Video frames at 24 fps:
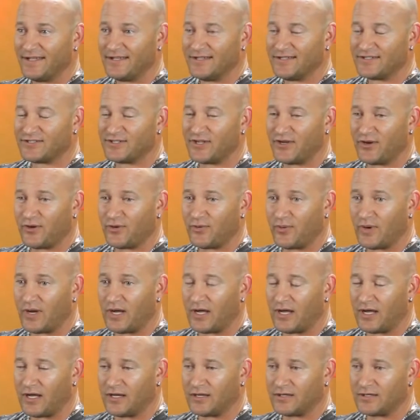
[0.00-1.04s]

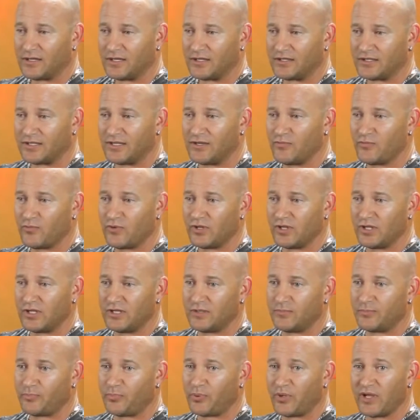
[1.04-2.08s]
So didn't
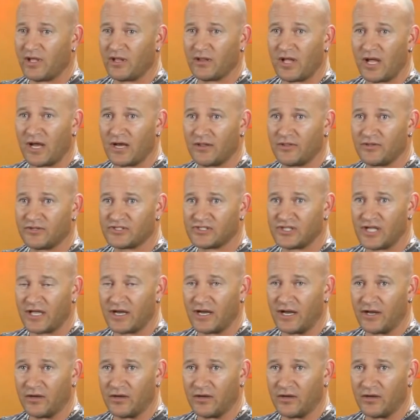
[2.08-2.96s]
really play a lot of the set,